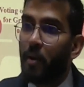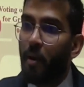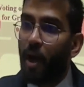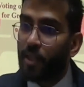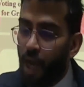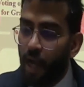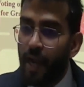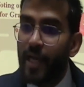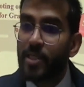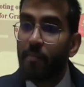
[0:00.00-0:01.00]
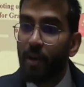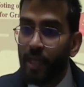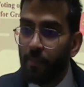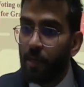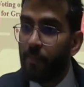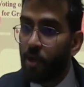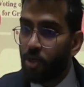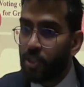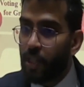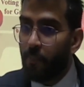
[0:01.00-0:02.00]
Aadhaar as a money bill,
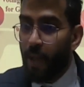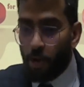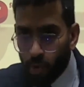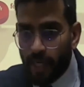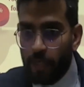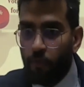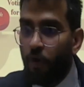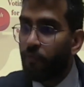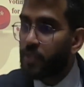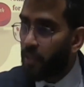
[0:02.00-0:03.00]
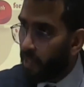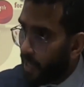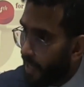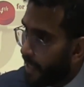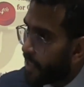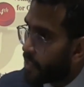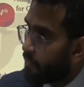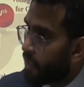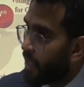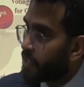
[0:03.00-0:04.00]
because the prerogative of declaring
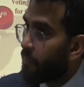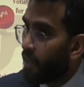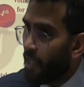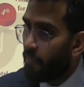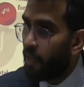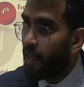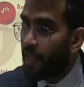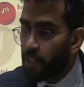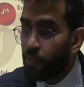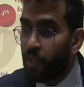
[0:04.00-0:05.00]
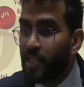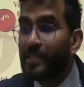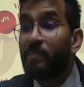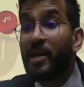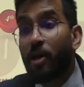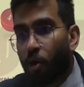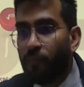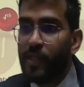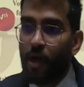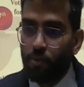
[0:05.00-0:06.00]
something as a money bill is with the Speaker of
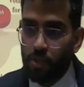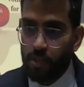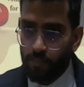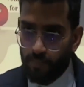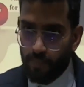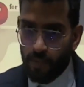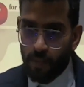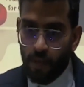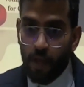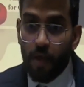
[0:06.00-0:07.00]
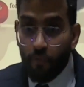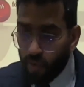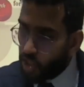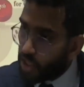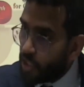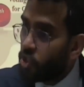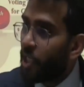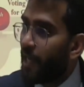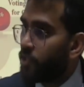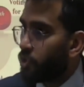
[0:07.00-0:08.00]
the House, which is
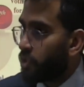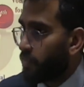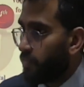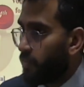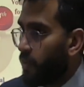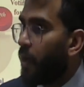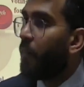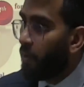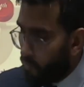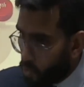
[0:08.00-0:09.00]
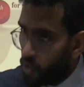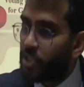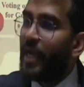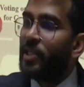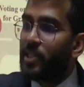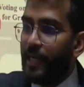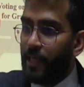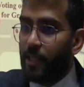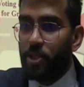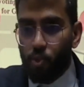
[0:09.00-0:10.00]
unchallenged, but which was challenged later
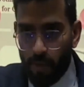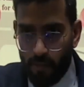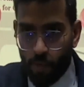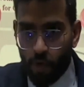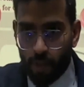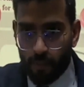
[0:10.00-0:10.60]
in the Supreme Court.